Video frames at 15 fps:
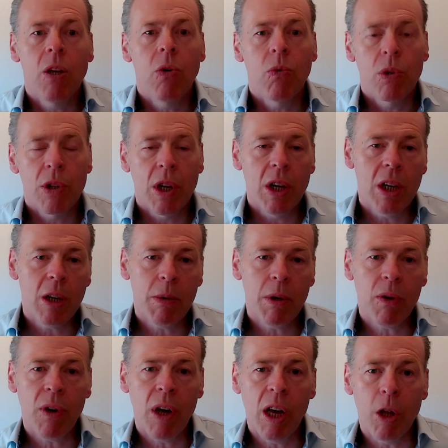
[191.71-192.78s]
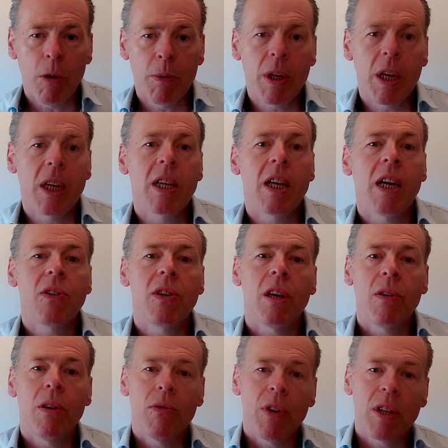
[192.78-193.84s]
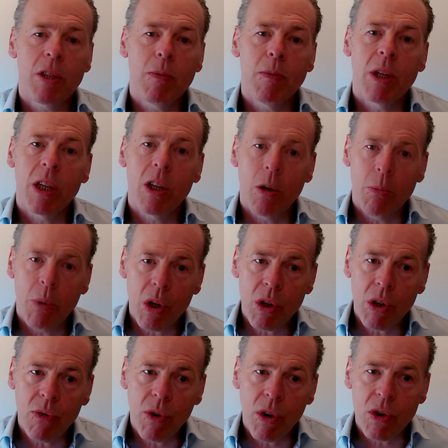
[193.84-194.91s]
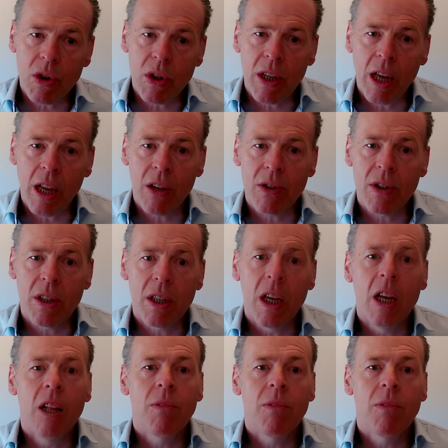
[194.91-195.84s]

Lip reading: with a little bit of help, can get their investment in commodity functionality